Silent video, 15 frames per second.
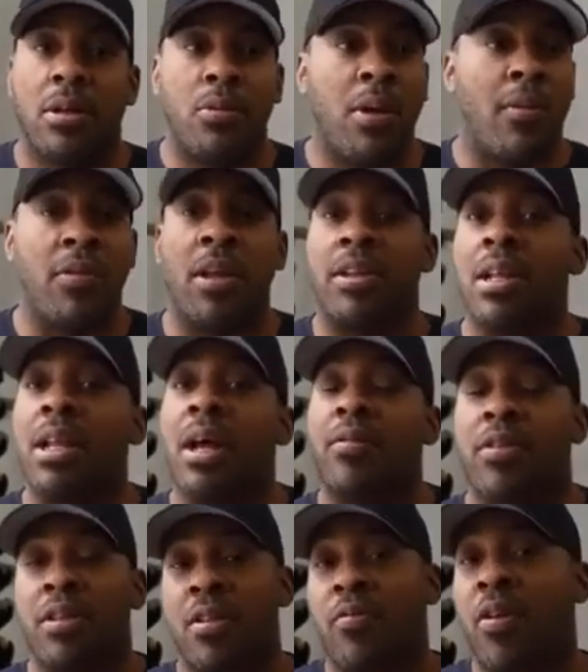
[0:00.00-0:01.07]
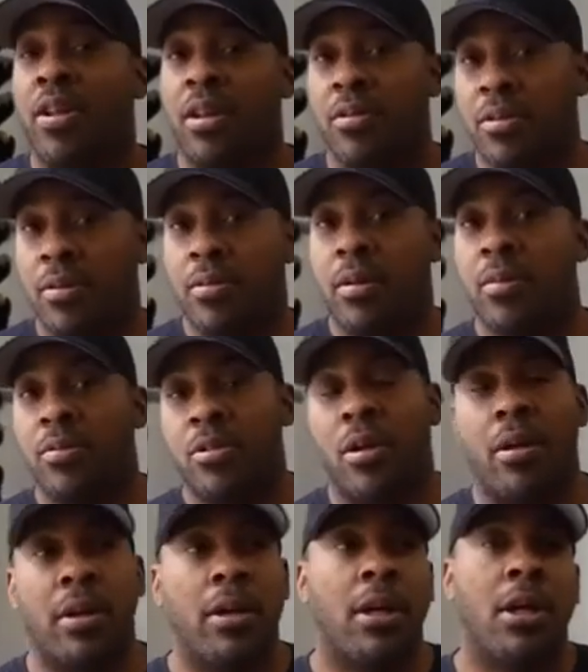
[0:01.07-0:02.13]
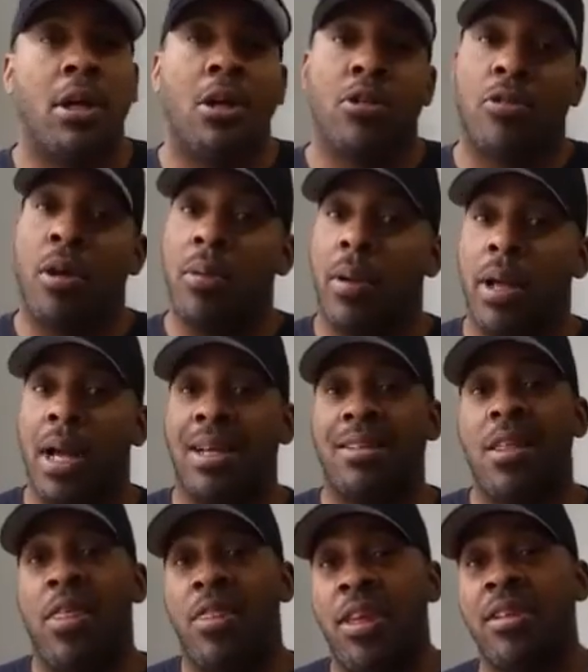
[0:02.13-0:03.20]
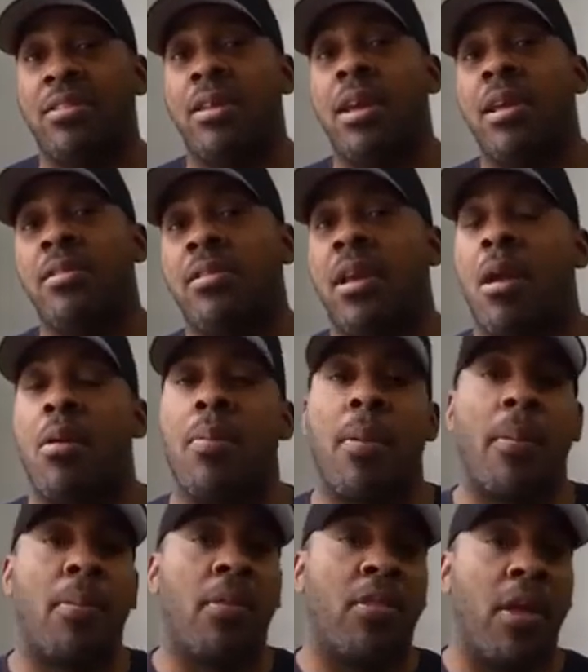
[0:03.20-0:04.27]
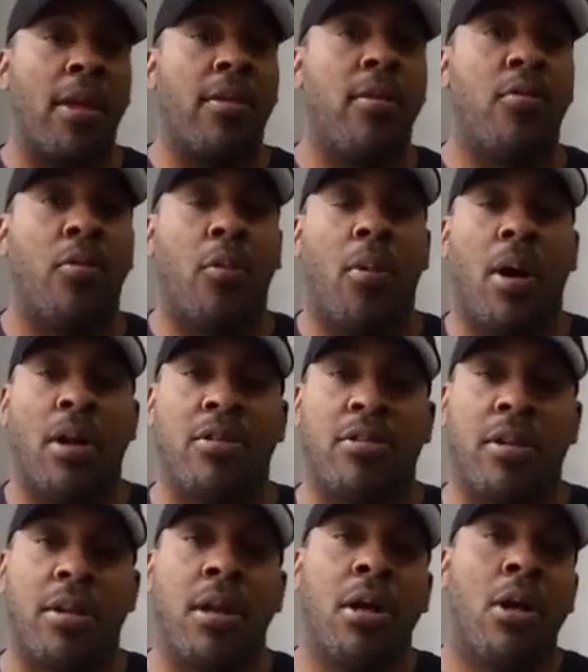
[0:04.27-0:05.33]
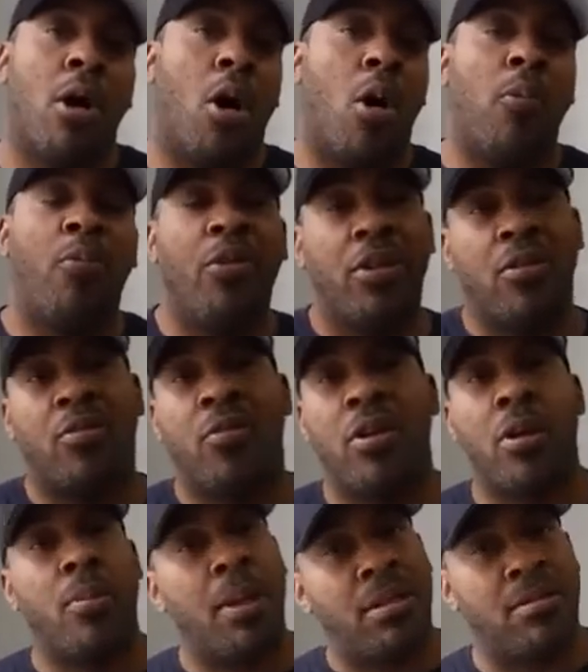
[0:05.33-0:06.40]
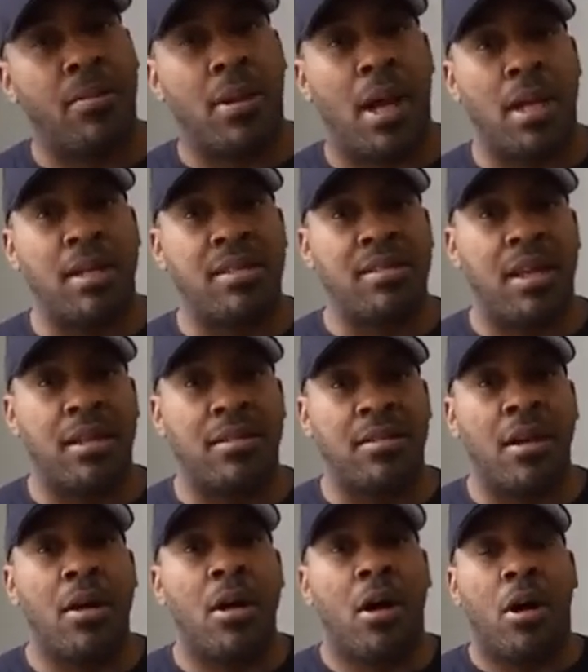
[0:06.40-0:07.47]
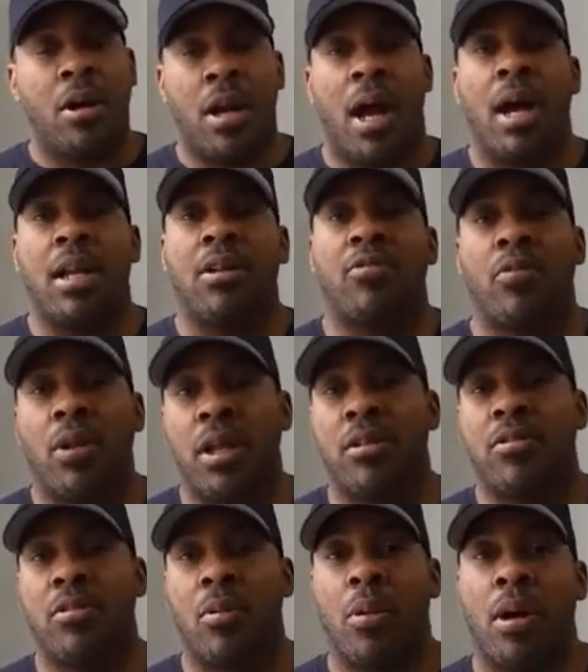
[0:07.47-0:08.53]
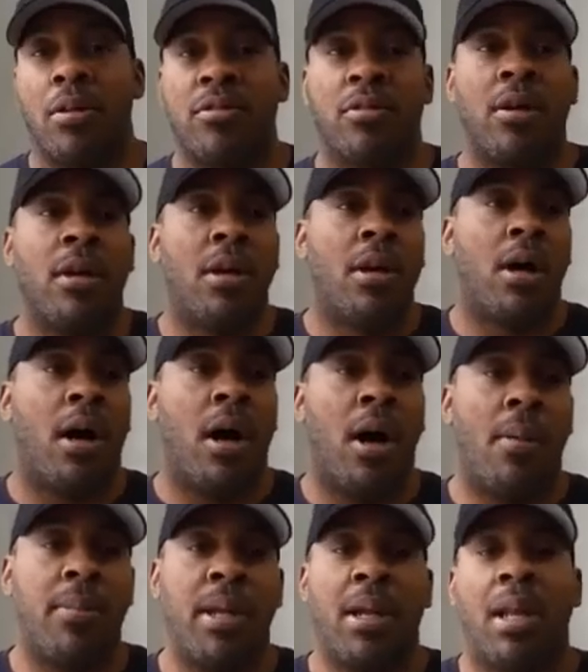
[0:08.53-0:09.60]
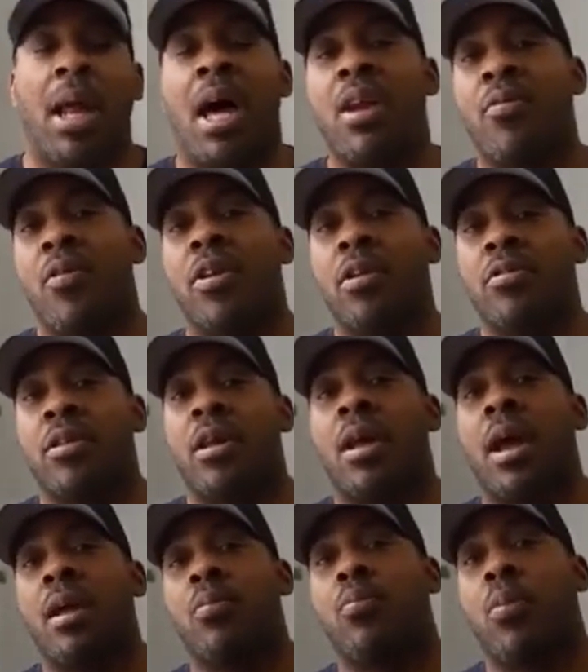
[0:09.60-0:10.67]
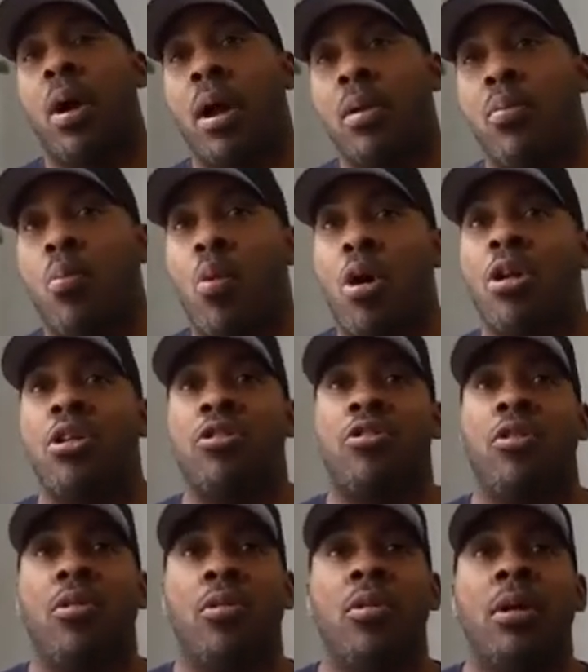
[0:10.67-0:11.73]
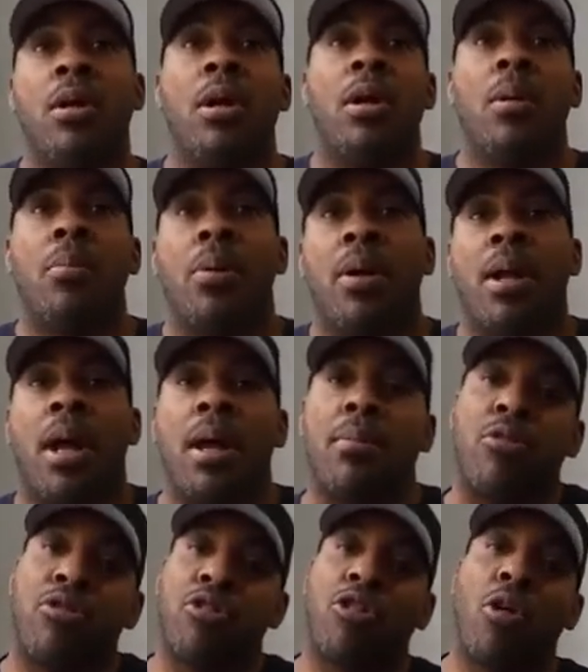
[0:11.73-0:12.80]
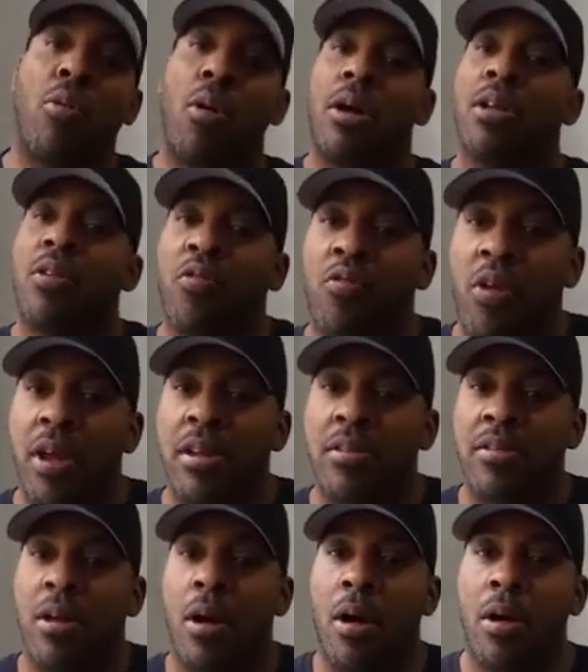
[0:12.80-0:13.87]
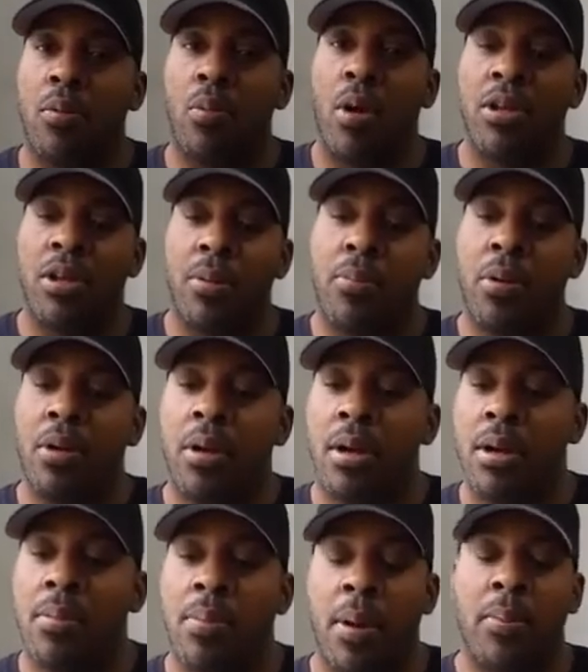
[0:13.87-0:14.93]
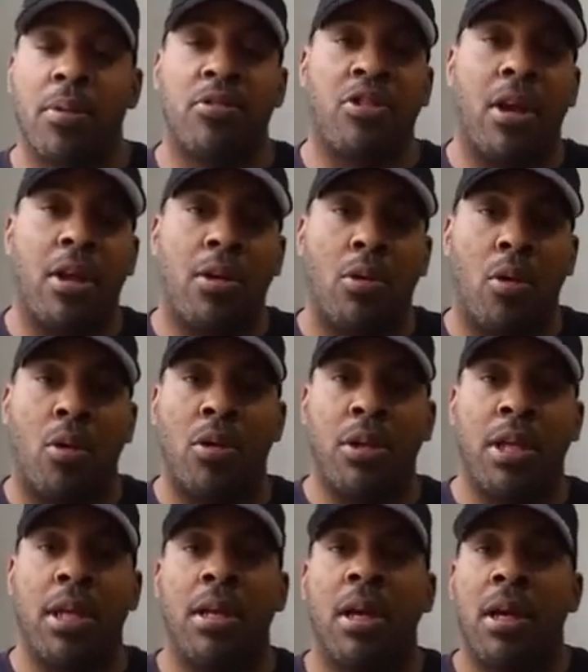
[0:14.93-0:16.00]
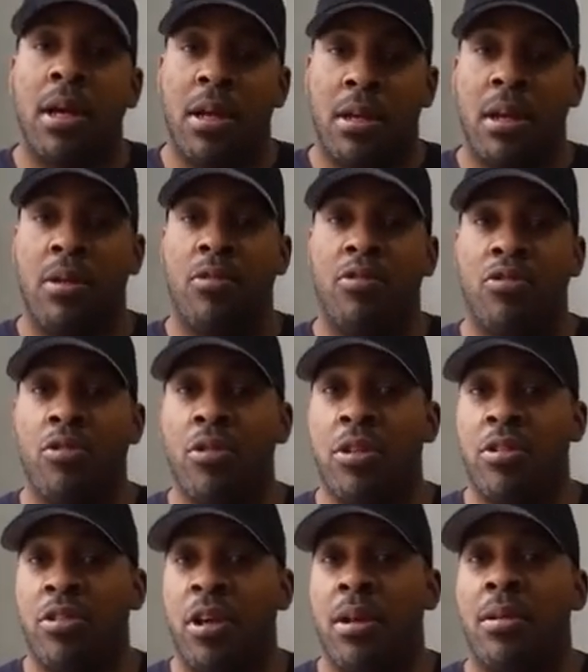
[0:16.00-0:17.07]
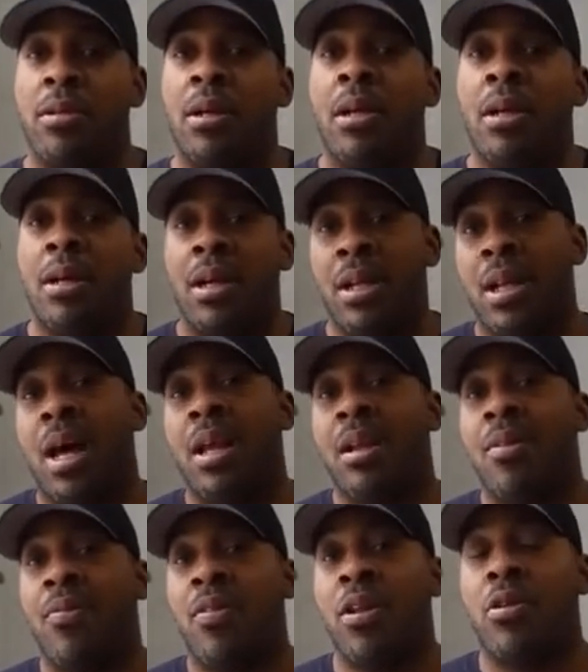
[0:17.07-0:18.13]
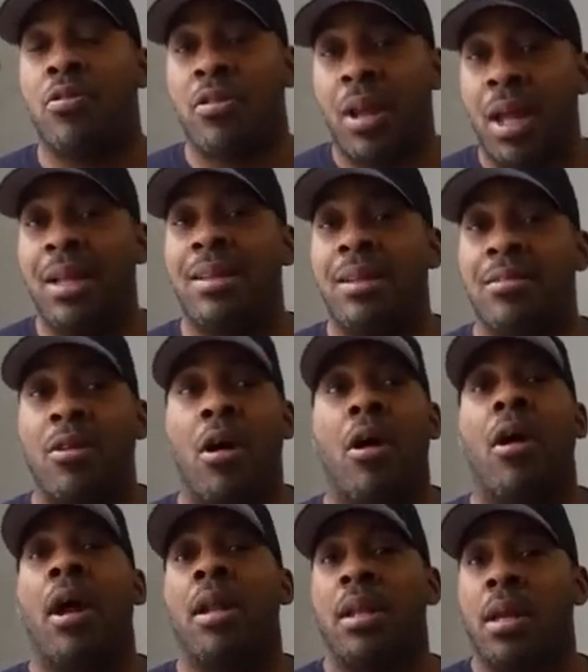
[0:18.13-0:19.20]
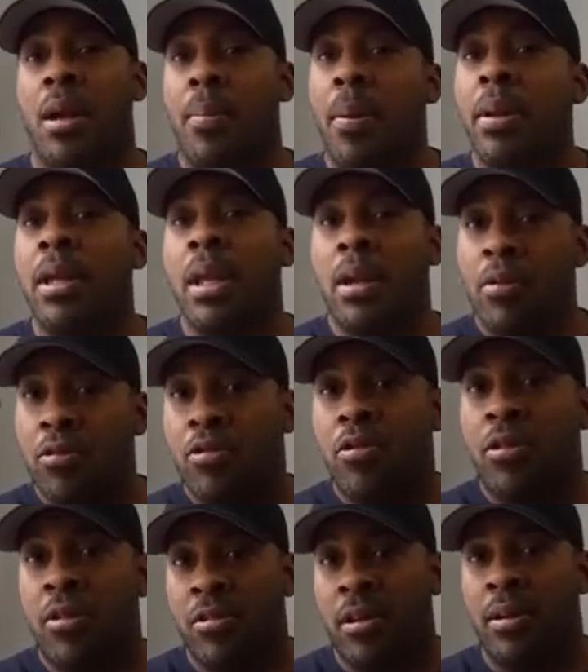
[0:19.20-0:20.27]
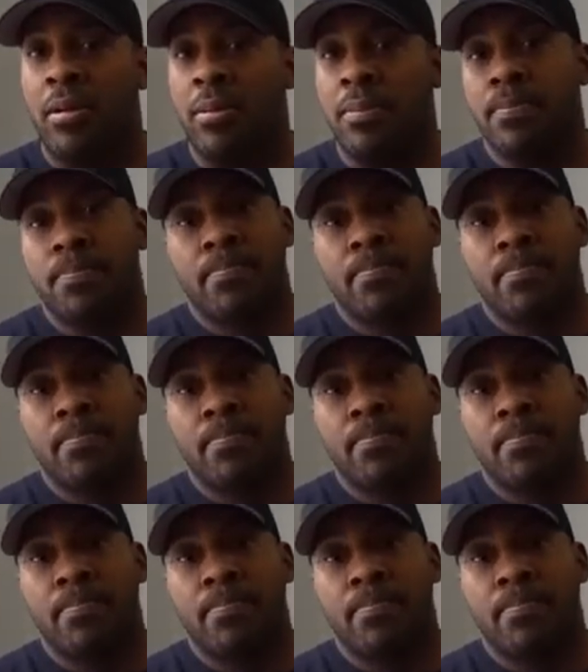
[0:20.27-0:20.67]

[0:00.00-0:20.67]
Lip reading: We have nothing left to defend ourselves. I'm sorry. So anyway, guys, this is the Angry Prepper. Thank you for watching. Hopefully this video makes some kind of sense on how this relates to us. There are a lot of videos I want to do, but I'm so on the fence on whether to put it on the Prepper channel or the Angry Truth channel. A lot of the videos like this are ending up on the Angry Truth channel